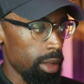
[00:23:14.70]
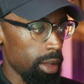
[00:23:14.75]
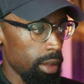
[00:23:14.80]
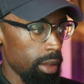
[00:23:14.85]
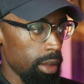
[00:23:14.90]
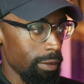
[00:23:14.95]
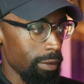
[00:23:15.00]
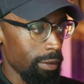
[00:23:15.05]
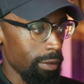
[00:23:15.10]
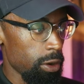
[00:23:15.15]

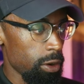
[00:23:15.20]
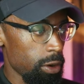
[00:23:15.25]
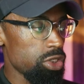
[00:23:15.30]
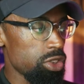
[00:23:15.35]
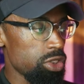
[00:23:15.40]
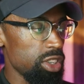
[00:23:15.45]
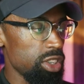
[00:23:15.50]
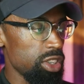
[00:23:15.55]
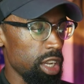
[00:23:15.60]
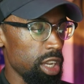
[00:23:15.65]
First
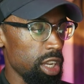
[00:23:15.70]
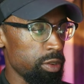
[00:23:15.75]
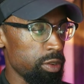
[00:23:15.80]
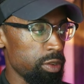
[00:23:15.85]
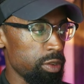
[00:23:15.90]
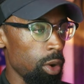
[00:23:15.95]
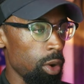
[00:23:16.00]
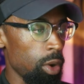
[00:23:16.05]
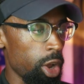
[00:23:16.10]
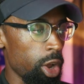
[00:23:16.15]
successful
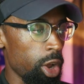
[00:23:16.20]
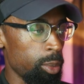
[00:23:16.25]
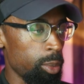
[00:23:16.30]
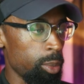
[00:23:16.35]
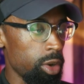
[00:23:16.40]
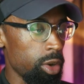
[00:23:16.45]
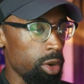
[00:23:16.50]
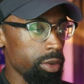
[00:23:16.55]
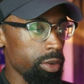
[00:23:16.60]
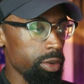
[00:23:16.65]
automotive
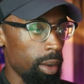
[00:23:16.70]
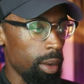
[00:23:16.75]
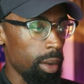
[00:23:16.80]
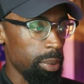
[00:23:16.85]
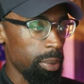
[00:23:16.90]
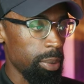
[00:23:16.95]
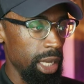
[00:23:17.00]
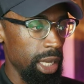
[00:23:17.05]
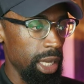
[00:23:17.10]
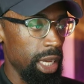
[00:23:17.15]
company
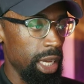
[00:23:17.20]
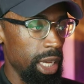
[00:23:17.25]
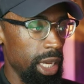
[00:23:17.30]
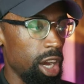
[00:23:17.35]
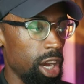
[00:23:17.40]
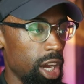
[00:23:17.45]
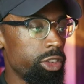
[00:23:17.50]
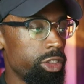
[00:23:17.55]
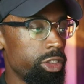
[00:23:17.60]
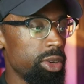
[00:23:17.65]
in
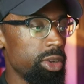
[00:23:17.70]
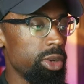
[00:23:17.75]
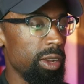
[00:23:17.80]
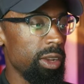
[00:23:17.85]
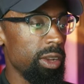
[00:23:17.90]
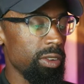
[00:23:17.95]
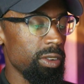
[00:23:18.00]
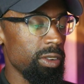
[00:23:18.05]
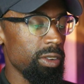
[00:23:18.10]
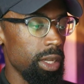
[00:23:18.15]
100 years in the
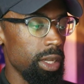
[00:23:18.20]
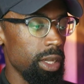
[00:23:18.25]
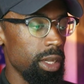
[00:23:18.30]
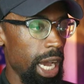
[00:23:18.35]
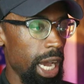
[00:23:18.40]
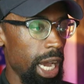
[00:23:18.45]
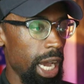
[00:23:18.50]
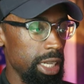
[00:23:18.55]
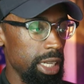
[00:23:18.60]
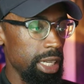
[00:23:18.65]
United
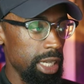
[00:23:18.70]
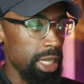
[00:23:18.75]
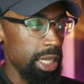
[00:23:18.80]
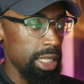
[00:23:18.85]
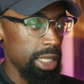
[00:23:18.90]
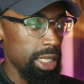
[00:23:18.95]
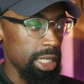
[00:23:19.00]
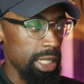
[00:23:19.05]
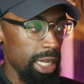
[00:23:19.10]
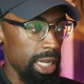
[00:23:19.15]
States is
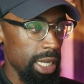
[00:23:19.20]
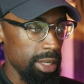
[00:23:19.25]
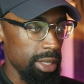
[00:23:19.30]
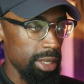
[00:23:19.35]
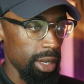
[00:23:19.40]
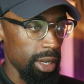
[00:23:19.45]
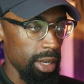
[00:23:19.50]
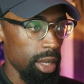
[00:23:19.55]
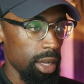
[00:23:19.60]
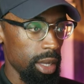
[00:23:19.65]
Tesla.
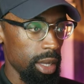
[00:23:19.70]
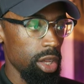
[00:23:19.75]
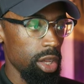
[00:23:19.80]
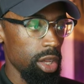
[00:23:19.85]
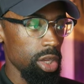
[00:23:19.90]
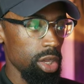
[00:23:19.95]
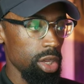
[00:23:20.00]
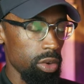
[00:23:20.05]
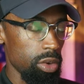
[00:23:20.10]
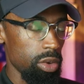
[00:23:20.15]

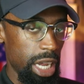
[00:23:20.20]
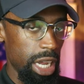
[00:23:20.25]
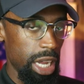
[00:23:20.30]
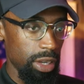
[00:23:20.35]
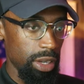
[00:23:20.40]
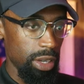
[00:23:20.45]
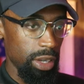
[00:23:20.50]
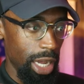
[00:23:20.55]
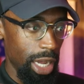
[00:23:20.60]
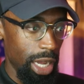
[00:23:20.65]

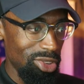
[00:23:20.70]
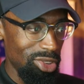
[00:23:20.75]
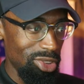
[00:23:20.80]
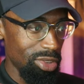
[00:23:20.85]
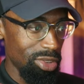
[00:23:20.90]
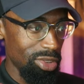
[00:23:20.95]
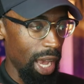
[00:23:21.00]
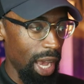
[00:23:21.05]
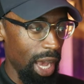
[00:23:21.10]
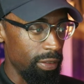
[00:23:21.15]
Congratulations to
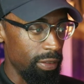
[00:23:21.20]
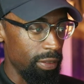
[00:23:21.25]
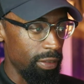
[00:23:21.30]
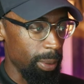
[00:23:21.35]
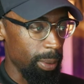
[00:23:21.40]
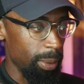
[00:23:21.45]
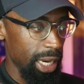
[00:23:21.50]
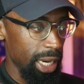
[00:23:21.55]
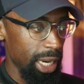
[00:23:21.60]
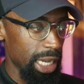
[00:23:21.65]
everybody
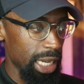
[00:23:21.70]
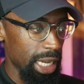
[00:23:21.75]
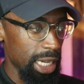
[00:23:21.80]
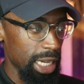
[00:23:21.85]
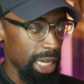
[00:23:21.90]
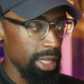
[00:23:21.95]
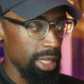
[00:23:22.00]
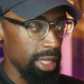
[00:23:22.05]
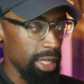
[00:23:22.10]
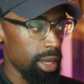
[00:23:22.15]
at
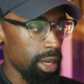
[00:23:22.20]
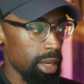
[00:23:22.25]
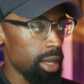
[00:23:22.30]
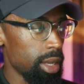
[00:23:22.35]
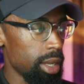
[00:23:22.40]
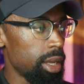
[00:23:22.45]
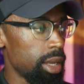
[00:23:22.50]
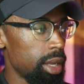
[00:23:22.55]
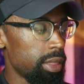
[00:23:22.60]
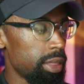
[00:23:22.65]
Tesla.
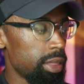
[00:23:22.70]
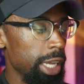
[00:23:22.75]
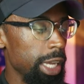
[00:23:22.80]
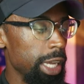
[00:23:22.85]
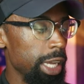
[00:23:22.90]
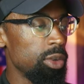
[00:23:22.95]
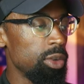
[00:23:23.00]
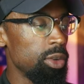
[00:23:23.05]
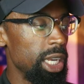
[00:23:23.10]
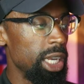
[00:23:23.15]
Thank you,
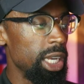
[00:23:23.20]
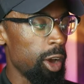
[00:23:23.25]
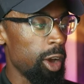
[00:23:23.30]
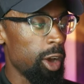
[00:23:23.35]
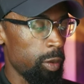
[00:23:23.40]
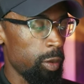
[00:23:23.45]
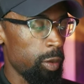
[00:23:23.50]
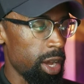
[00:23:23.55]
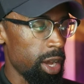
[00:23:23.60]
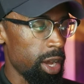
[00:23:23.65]
Elon
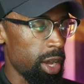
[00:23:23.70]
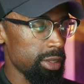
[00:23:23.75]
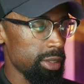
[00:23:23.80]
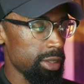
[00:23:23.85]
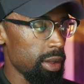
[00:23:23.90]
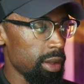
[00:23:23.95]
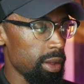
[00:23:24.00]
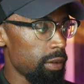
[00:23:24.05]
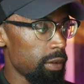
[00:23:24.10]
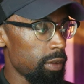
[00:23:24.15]
Musk,
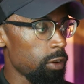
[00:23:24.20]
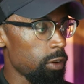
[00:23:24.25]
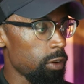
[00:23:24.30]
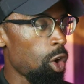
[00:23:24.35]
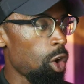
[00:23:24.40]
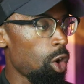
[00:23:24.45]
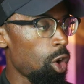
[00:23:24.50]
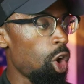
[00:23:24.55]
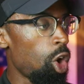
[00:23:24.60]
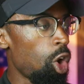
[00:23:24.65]
for
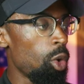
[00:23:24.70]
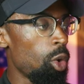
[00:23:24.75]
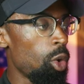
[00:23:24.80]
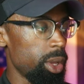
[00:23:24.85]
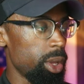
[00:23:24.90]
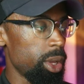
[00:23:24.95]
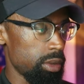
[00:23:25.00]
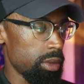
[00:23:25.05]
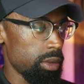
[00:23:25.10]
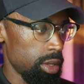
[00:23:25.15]
always
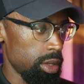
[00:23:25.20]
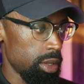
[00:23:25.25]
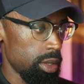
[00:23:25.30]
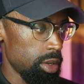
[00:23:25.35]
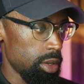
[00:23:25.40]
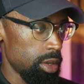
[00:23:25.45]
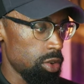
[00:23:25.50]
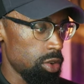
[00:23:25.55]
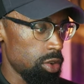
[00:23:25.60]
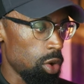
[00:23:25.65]

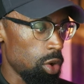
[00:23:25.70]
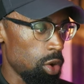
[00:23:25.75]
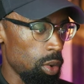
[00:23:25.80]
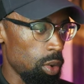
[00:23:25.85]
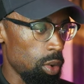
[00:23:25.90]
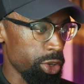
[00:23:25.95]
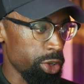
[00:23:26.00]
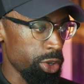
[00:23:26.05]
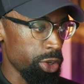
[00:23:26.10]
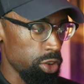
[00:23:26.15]
doing what you're
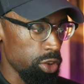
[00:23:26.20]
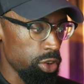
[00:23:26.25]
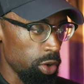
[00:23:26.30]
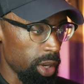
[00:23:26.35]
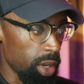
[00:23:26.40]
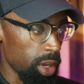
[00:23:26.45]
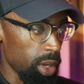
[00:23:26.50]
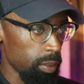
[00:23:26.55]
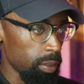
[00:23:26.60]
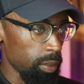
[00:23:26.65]
doing,
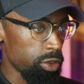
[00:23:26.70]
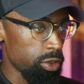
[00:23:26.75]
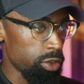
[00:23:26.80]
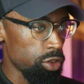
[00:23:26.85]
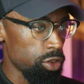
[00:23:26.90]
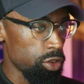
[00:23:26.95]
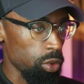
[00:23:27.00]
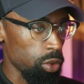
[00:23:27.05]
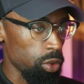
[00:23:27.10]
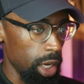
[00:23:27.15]
which is
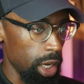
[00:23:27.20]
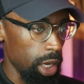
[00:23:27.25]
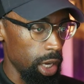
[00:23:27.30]
great.